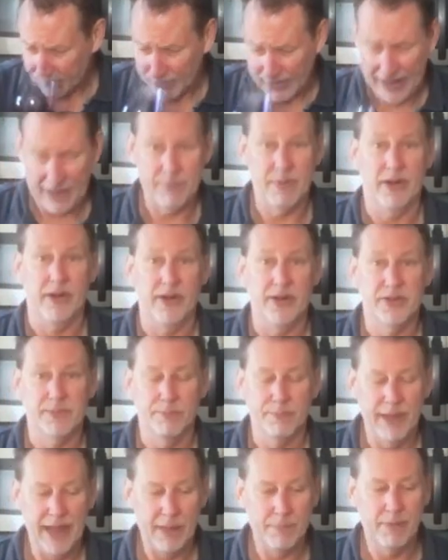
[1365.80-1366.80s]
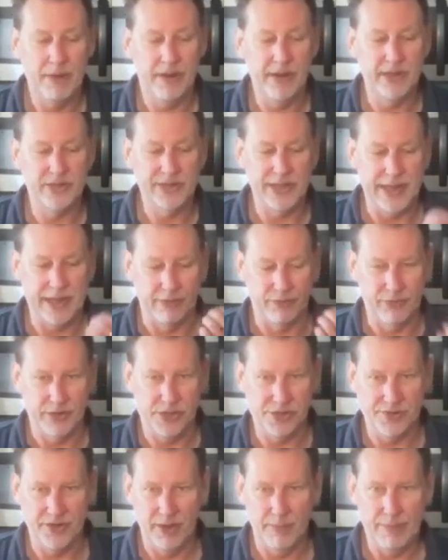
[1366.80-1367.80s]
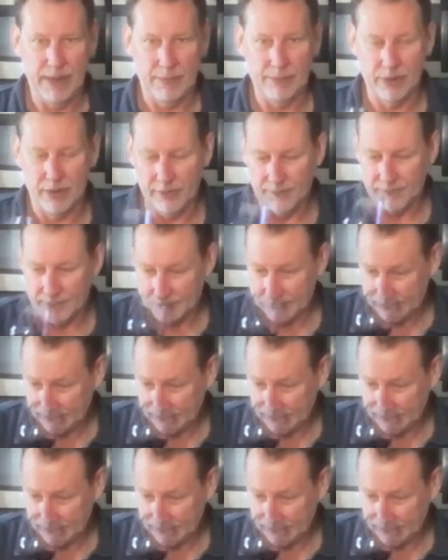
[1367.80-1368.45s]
blackberries, blackberries and fresh ground pepper.